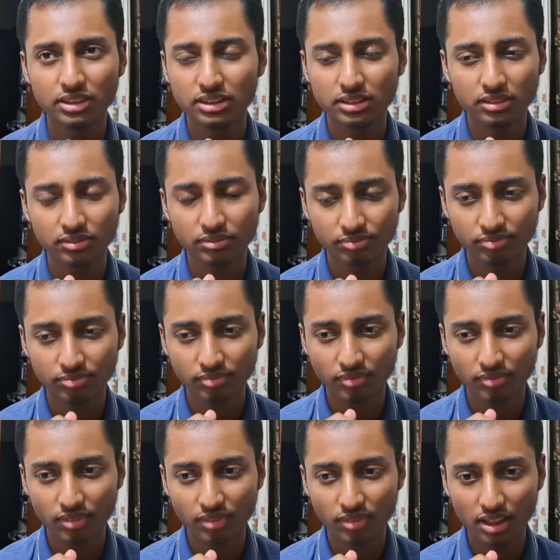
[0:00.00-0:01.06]
and
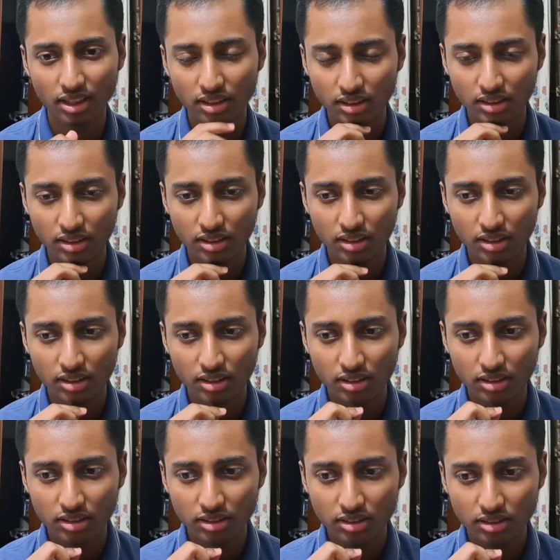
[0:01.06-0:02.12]
I
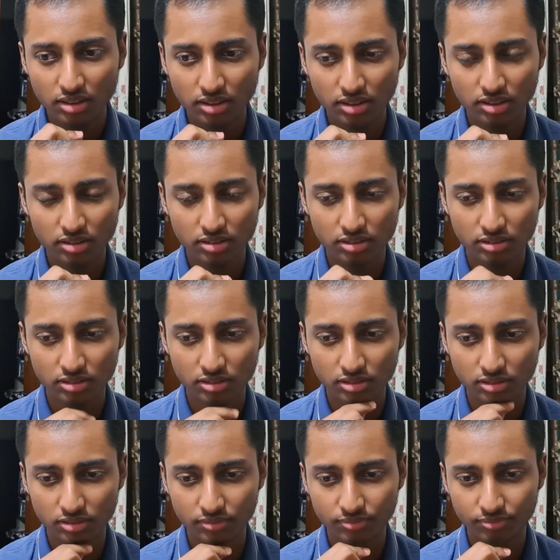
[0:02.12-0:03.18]
won't be waiting till the
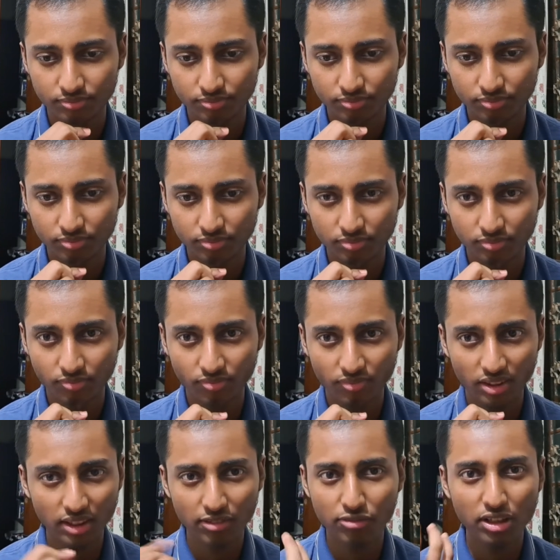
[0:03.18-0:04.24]
morning to
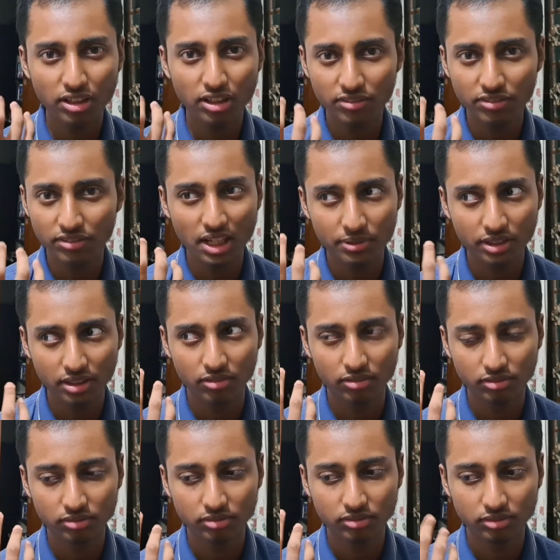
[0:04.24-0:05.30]
record it.
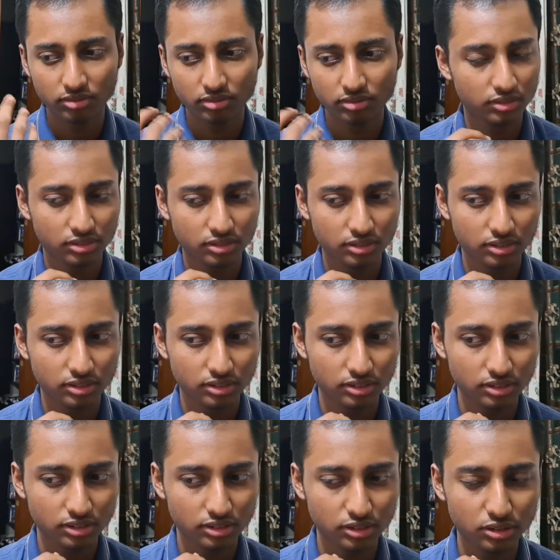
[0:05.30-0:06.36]
Otherwise, like there will be a
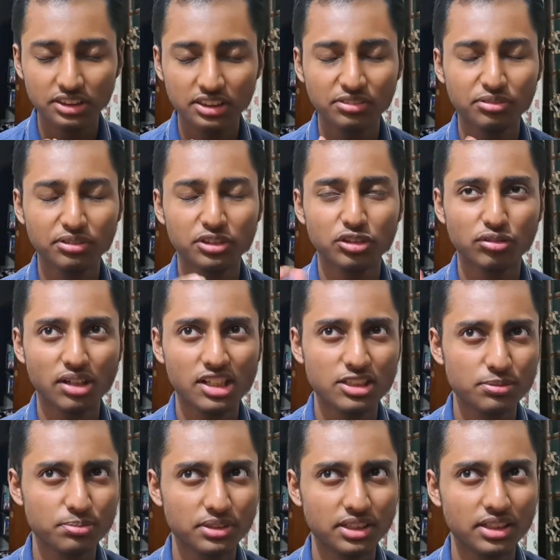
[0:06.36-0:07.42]
lot of background noises,
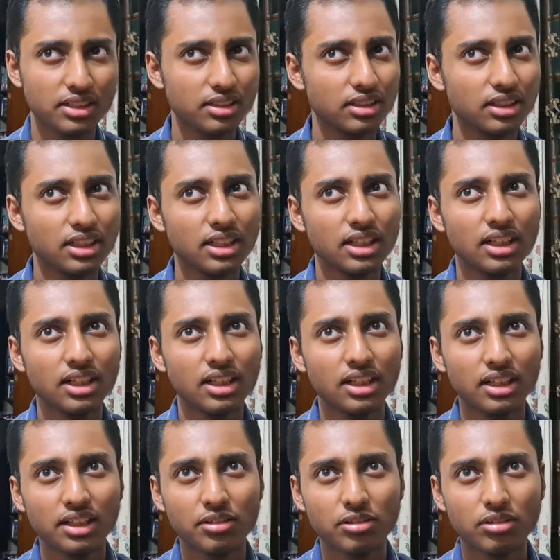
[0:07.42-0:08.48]
and like I also have to
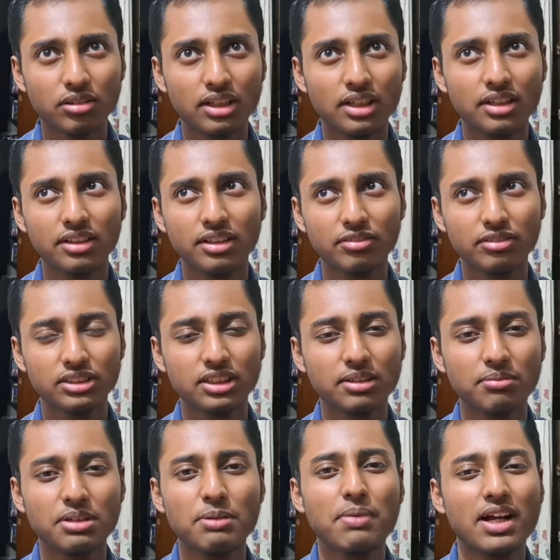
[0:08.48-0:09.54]
say, okay, I am also an
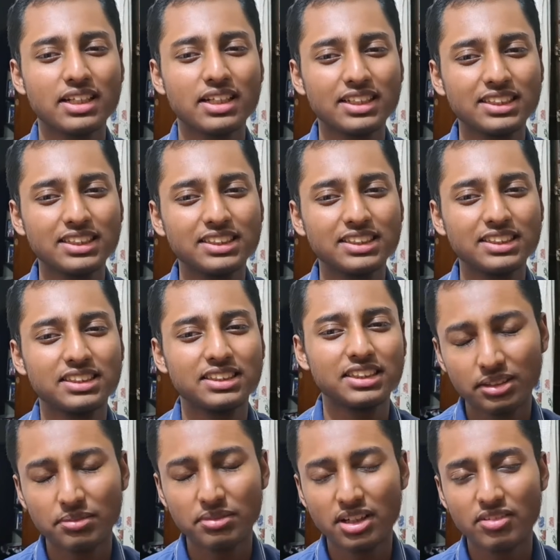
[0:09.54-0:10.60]
exam candidate.
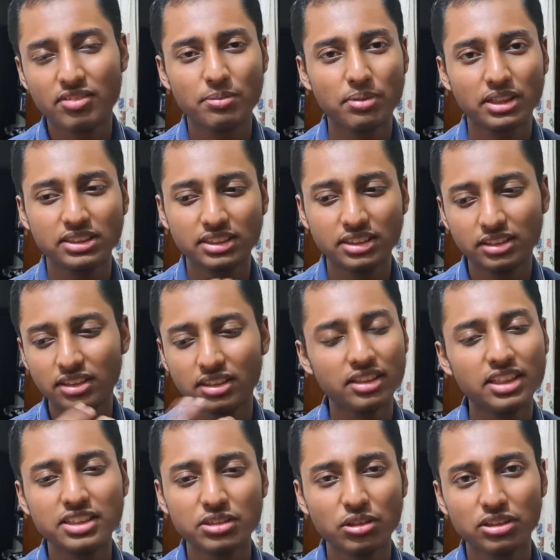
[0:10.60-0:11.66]

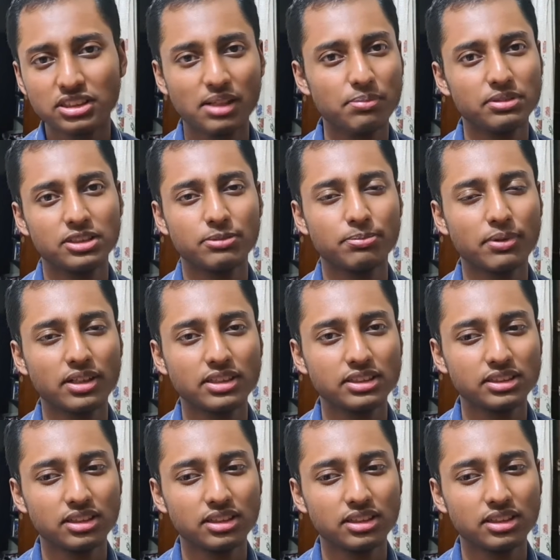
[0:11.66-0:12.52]
So,